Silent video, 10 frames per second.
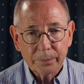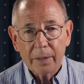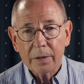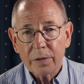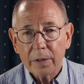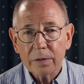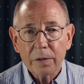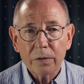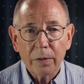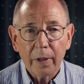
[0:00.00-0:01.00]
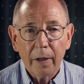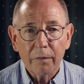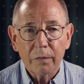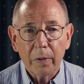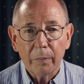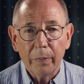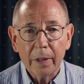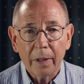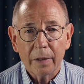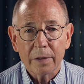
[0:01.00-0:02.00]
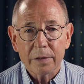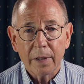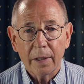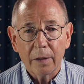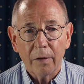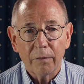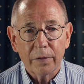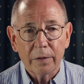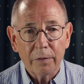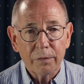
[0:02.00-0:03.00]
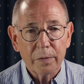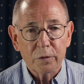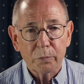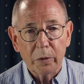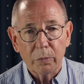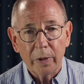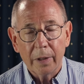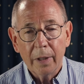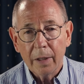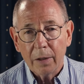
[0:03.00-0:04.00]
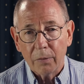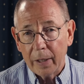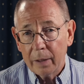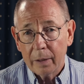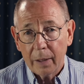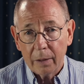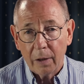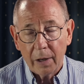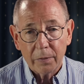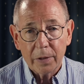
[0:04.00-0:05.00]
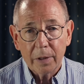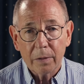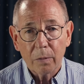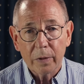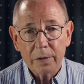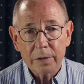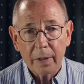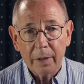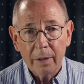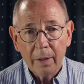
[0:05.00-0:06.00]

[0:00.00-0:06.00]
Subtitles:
I trust that you have a better understanding of the difference between rank and hierarchy on the one side